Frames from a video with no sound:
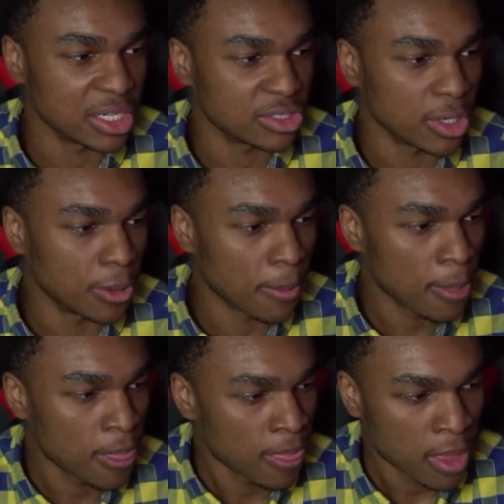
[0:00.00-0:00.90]
So
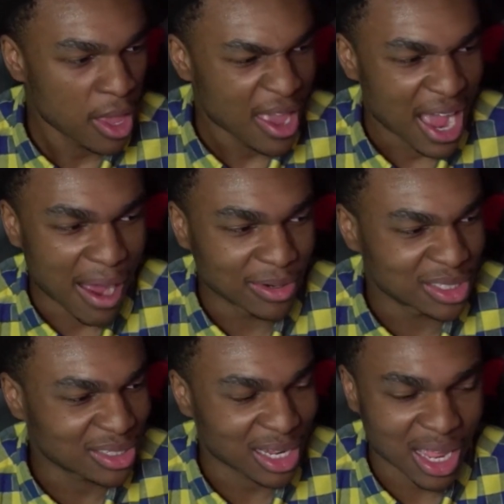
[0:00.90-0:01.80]
I was just like,